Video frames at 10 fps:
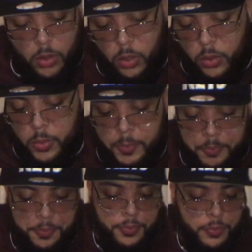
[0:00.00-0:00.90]

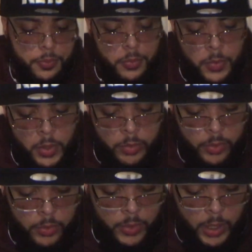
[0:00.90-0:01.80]
this
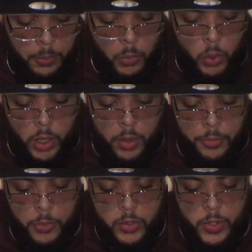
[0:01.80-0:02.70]
is D Mula
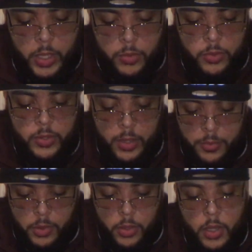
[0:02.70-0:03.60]
Freestyle
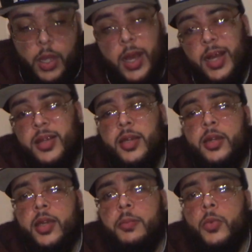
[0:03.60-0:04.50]
7. I did
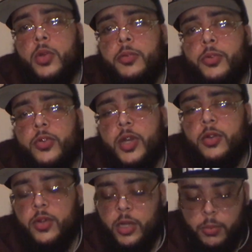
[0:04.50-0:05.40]
D Mula
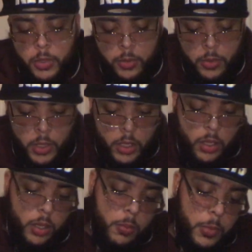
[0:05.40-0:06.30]
Freestyle 10, I believe.
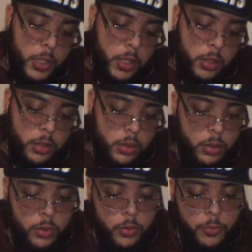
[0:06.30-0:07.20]
But yeah,
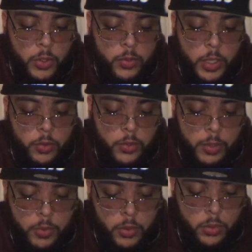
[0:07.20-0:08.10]
this is Freestyle
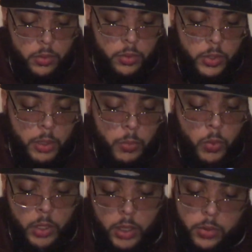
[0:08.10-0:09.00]
7. D
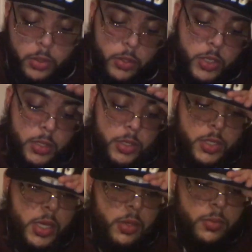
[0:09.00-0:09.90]
Mula. Let's check this
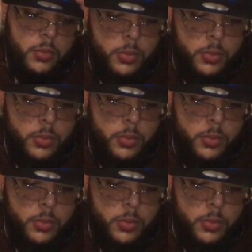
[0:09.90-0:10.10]
shit out.